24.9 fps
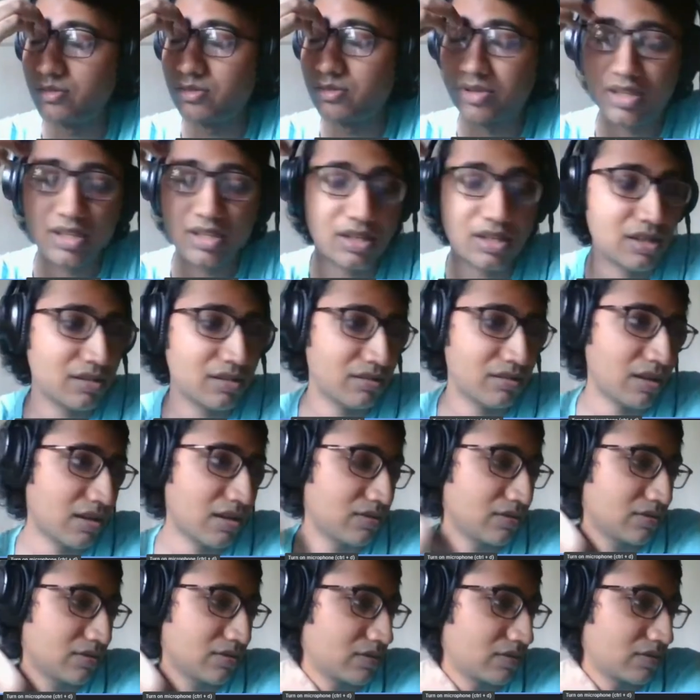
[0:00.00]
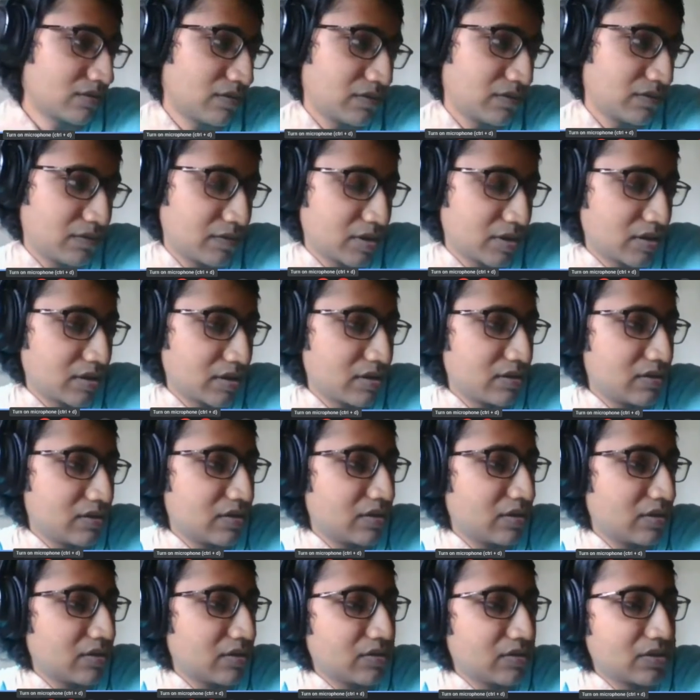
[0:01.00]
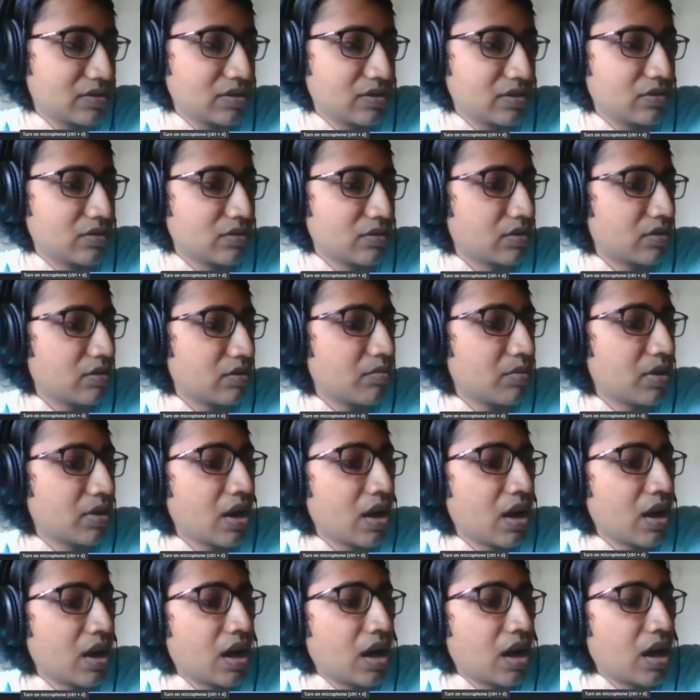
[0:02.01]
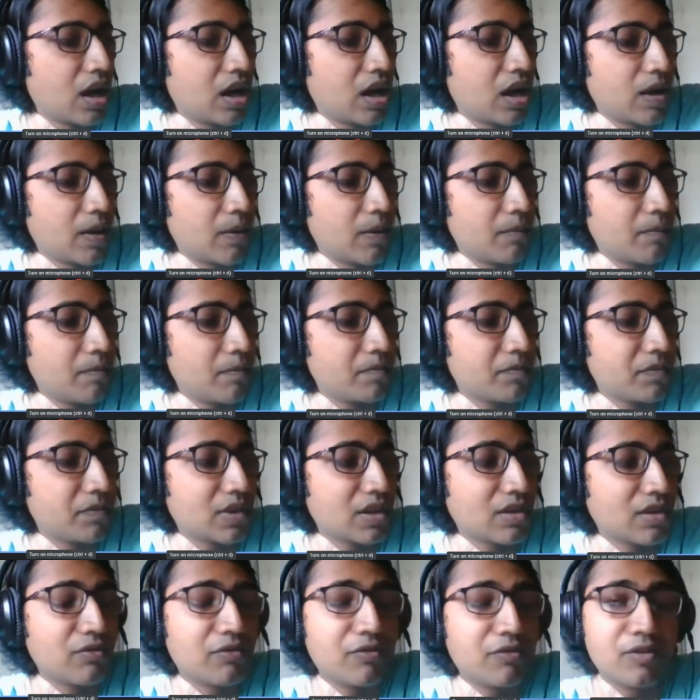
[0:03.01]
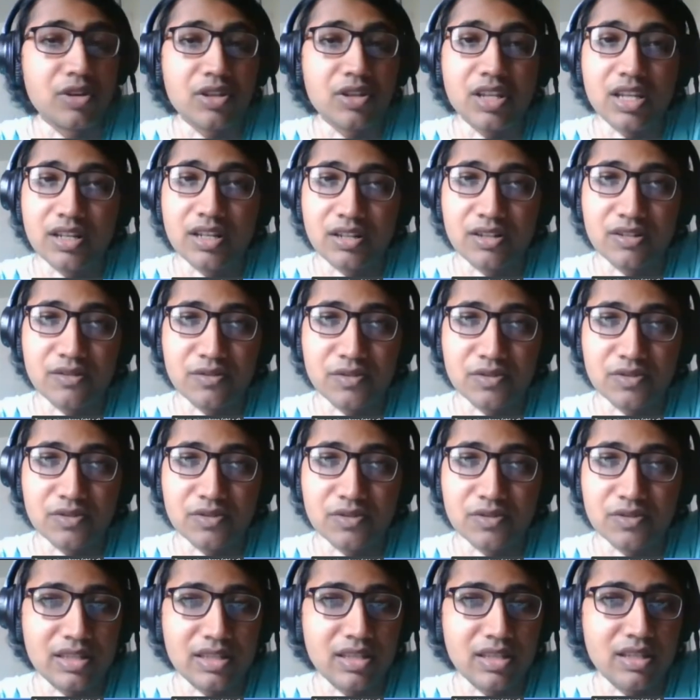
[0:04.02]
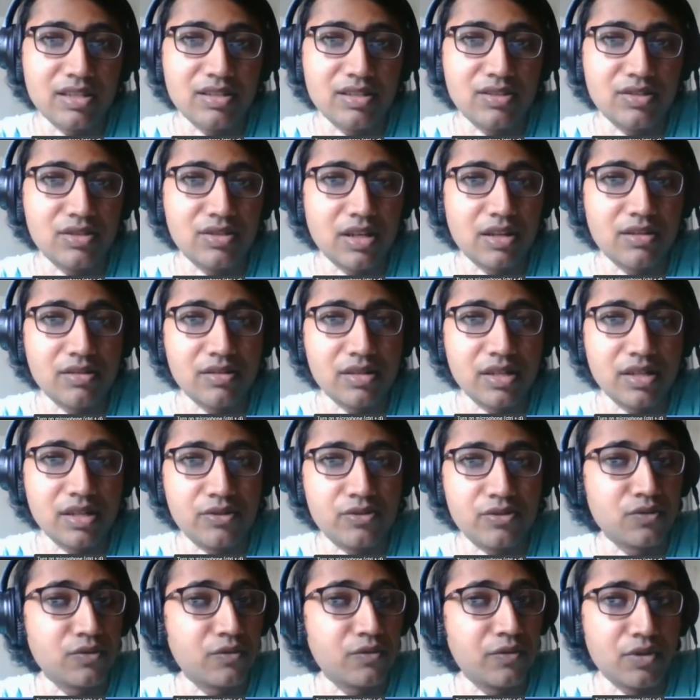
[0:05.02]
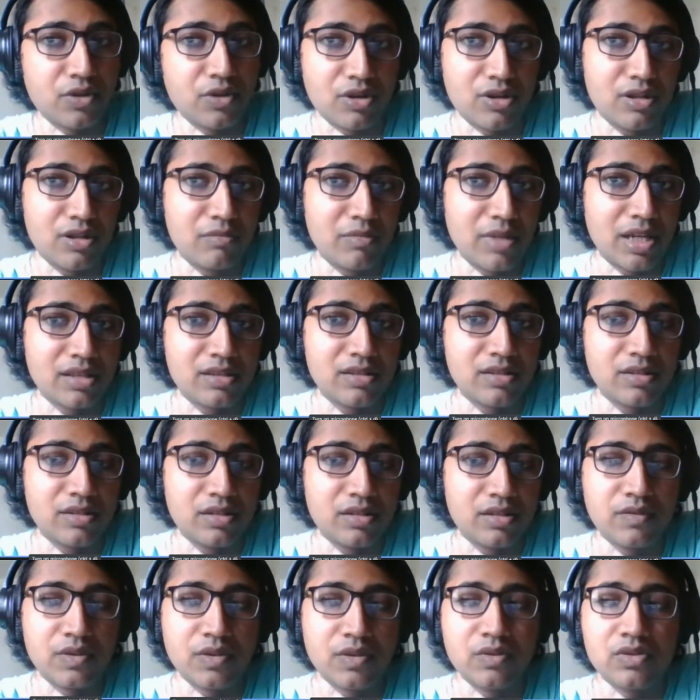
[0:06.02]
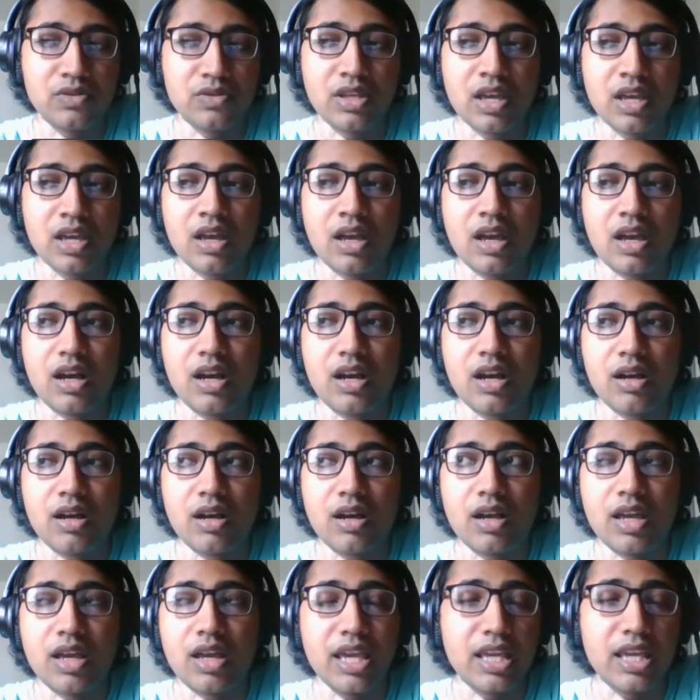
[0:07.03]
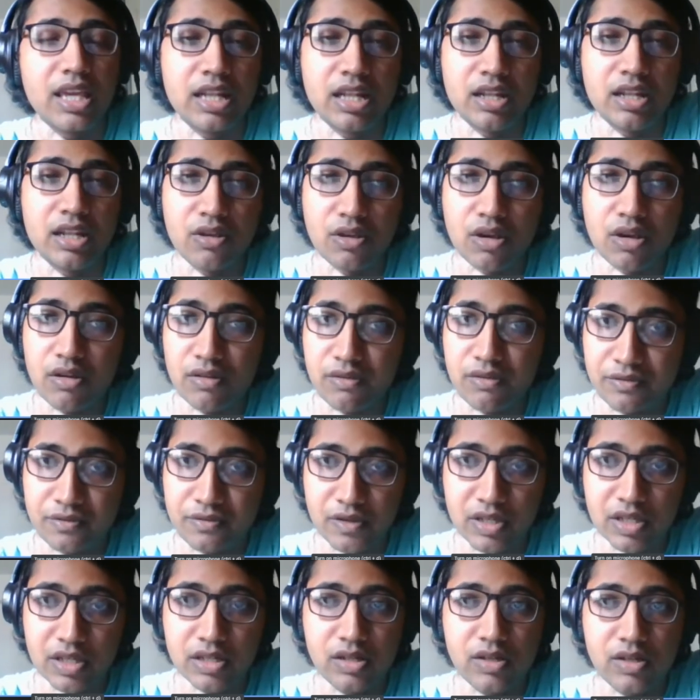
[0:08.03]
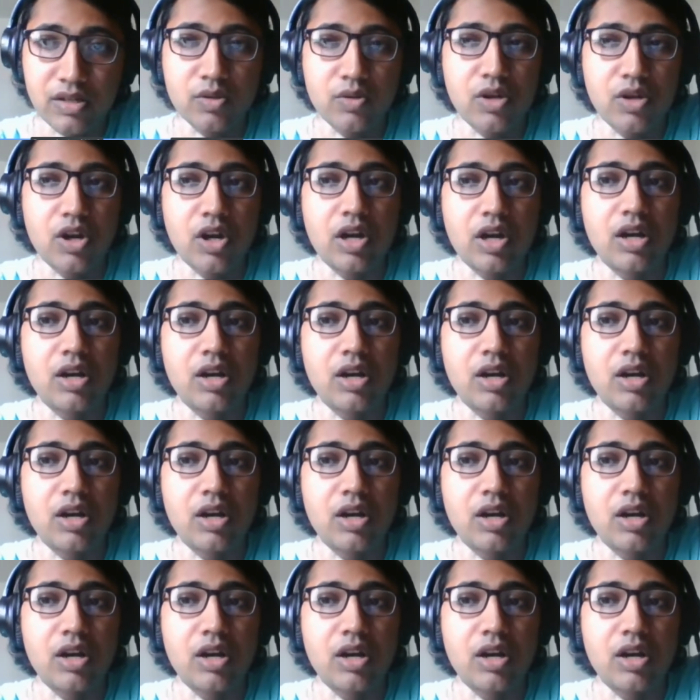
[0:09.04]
UK and other sort of institutes in Europe. Um, for interviews, this I think is generally true for all math interviews. In your field,